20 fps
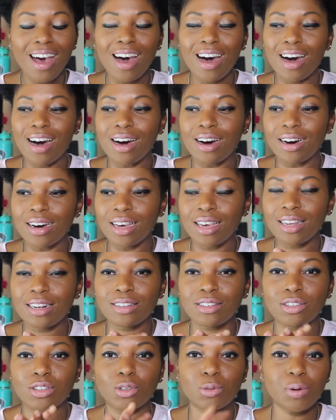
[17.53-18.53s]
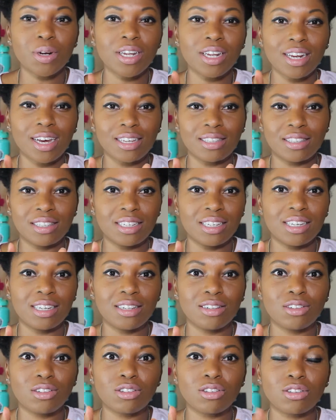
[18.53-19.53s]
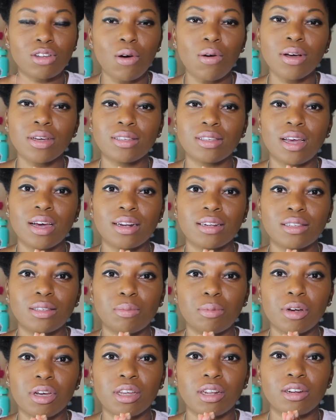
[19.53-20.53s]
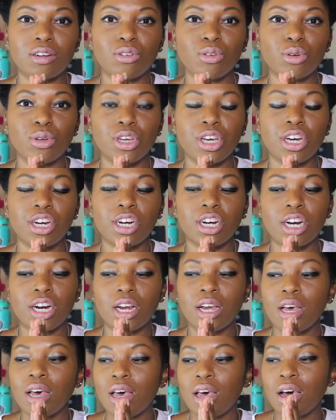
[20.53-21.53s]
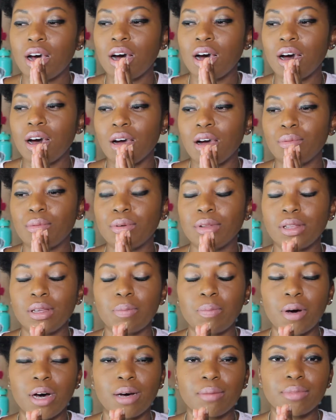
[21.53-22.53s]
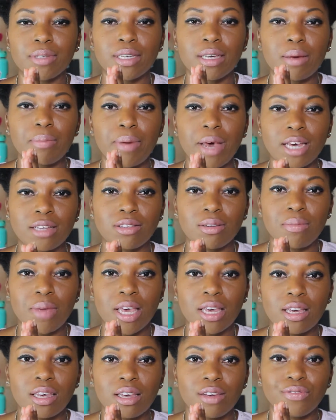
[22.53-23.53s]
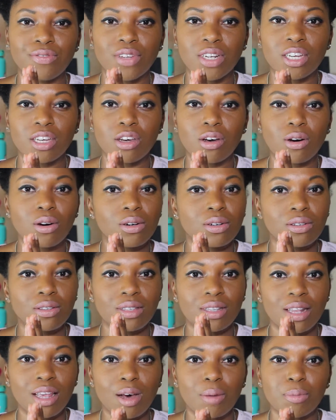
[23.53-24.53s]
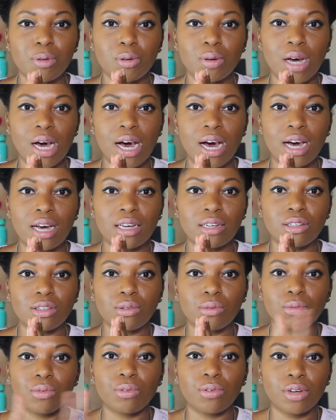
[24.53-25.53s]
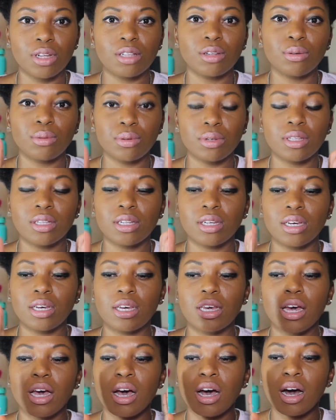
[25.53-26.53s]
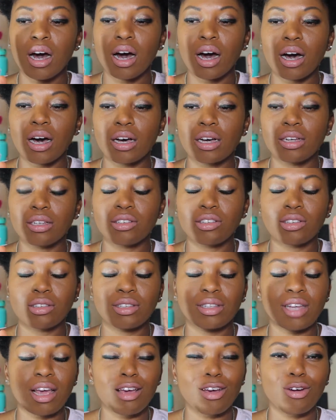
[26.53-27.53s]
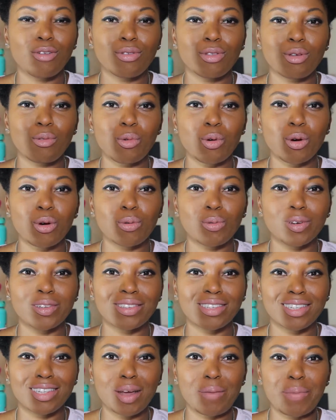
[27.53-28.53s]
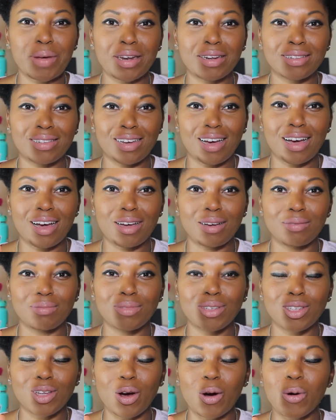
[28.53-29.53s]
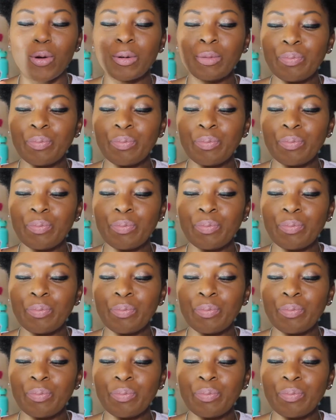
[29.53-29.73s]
It is 2019, so excited to bring in a new year. Really pumped to get back to making videos and help you guys really just take over the world one step at a time. So